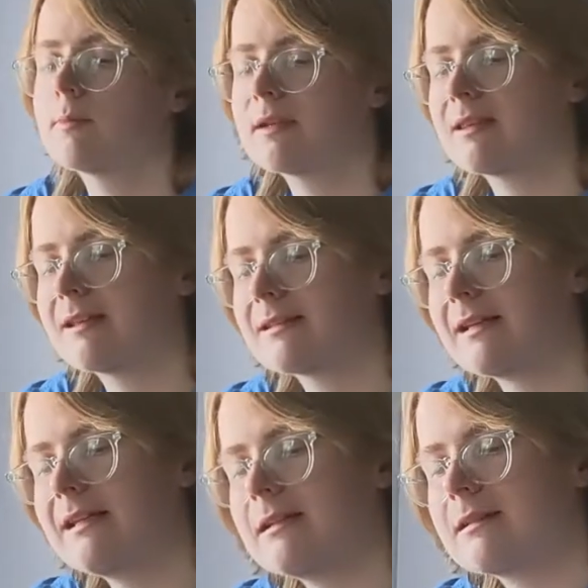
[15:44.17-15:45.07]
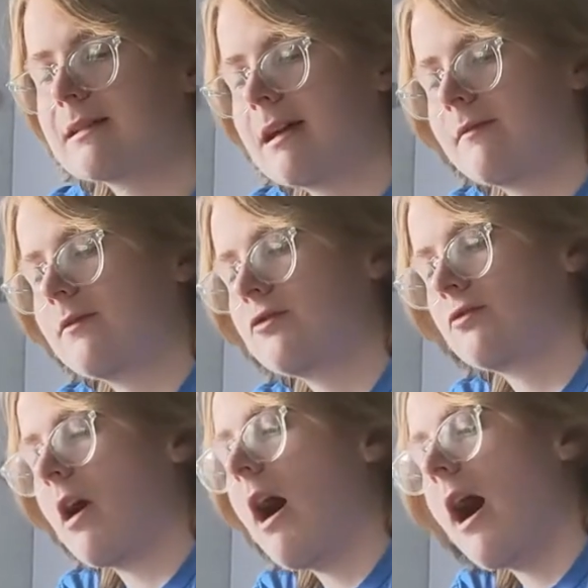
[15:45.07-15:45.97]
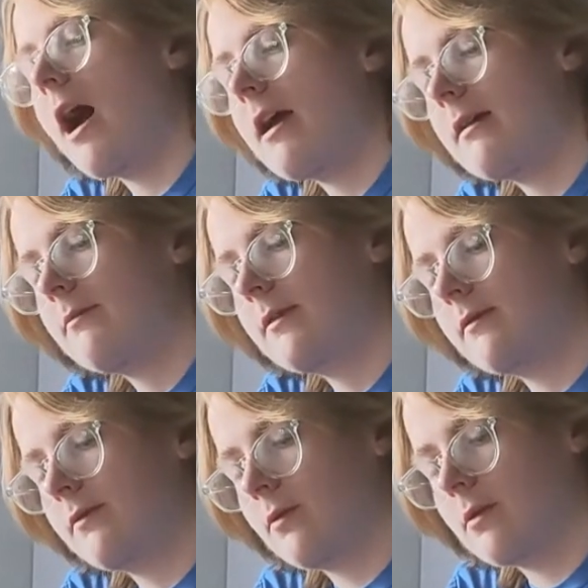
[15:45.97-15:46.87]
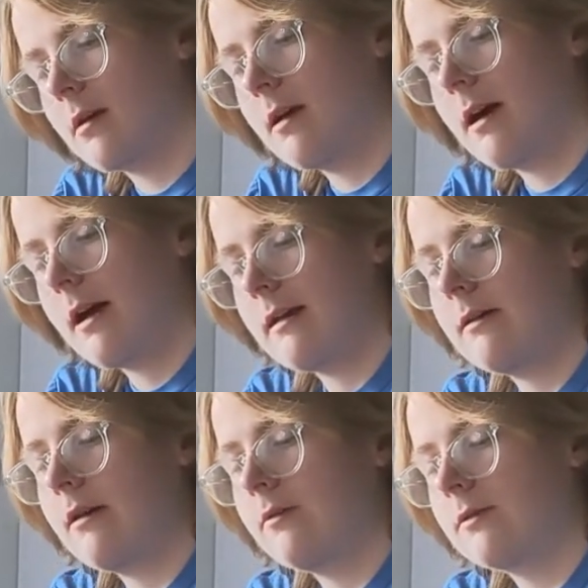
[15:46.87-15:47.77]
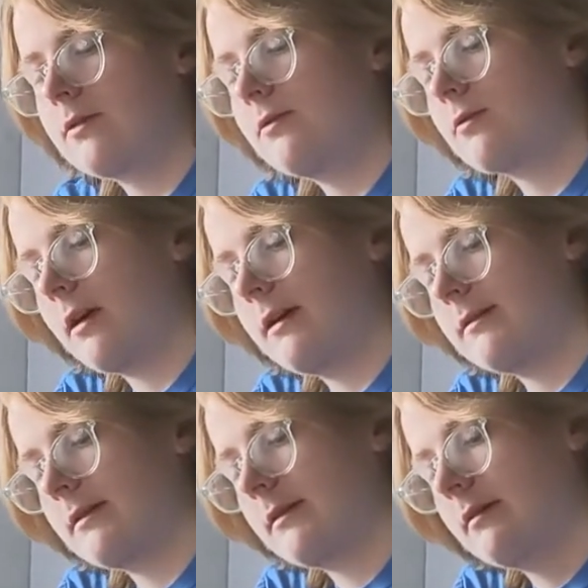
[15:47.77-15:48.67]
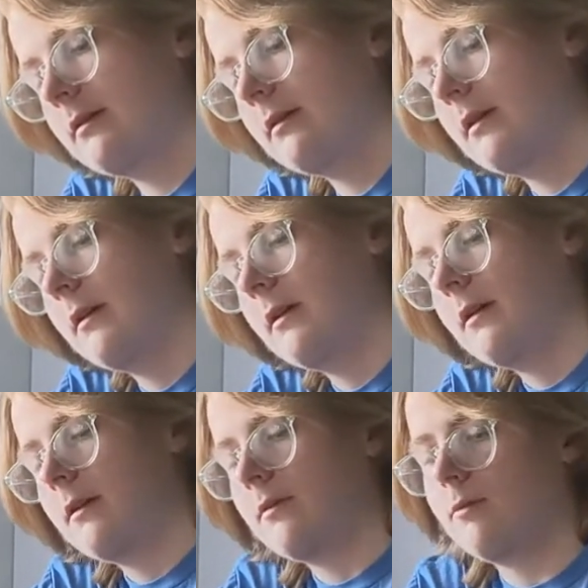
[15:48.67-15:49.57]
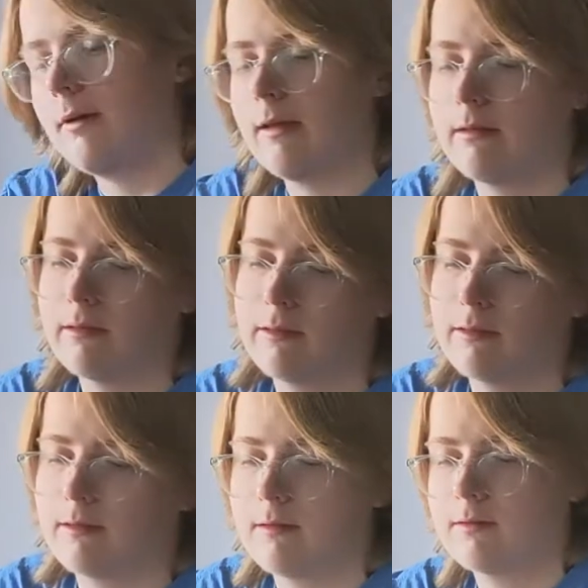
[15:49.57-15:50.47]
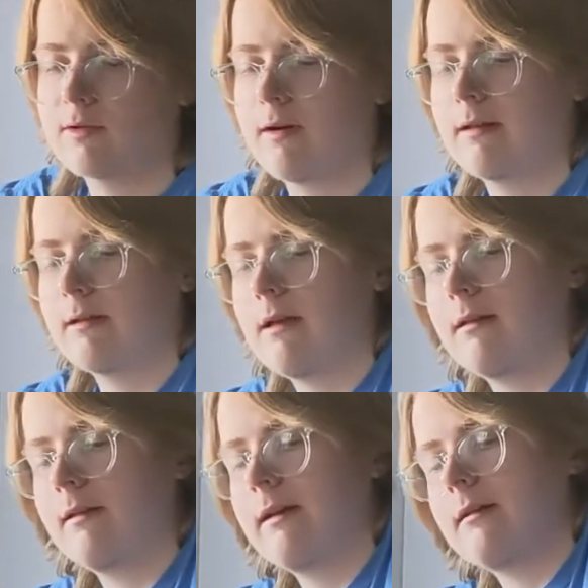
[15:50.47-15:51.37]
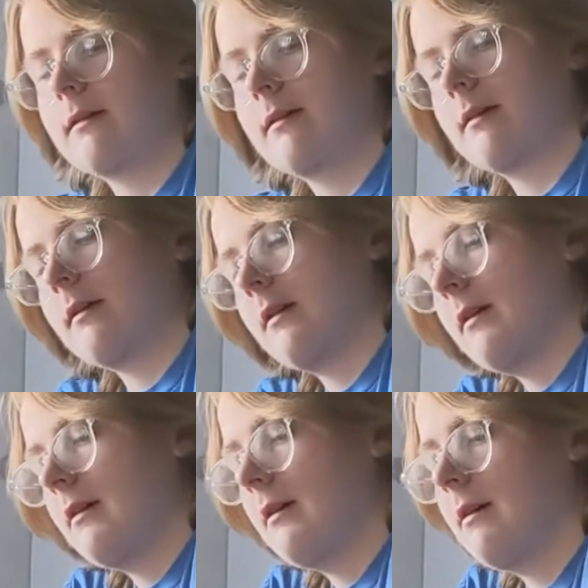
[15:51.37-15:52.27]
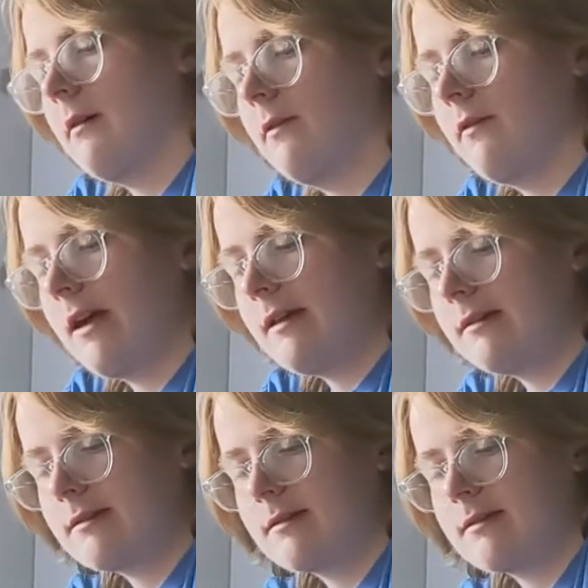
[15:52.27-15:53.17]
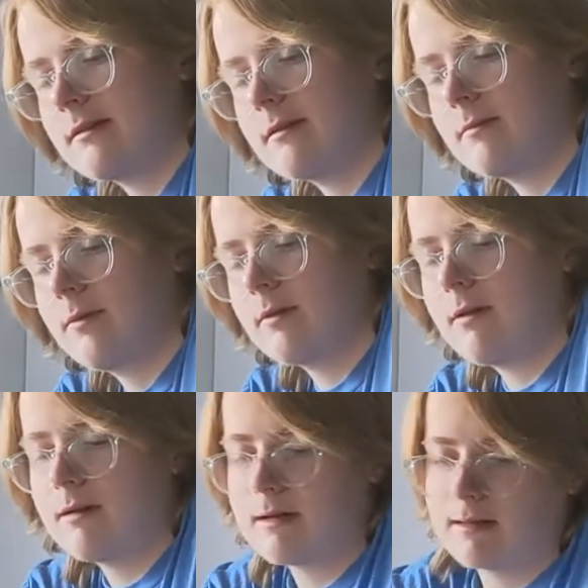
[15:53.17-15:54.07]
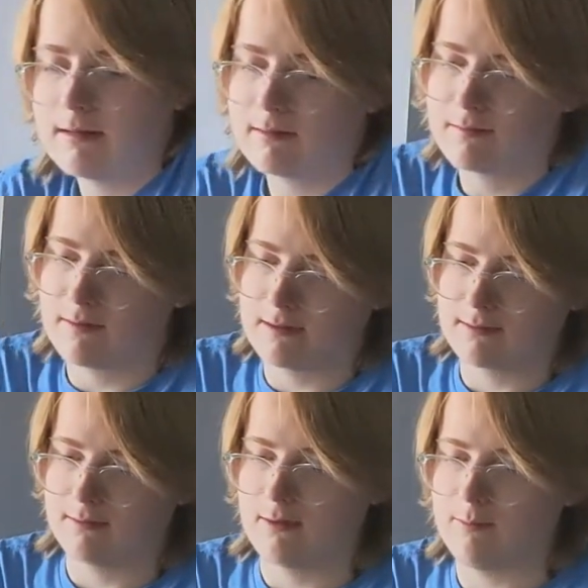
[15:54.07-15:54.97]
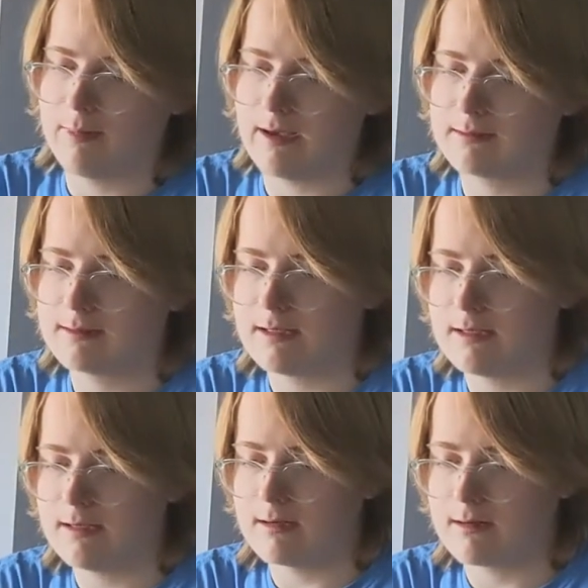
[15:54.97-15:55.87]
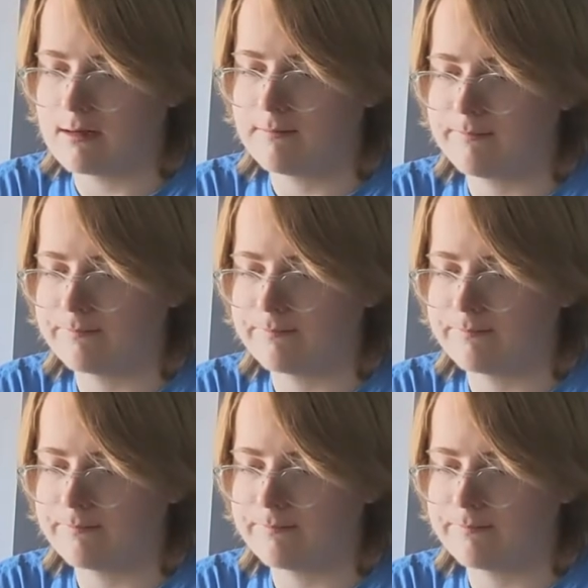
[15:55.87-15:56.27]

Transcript: But the thing is, I need it to kind of dry before I go too crazy with trying to get, like, a face put on. I think the face will go best here.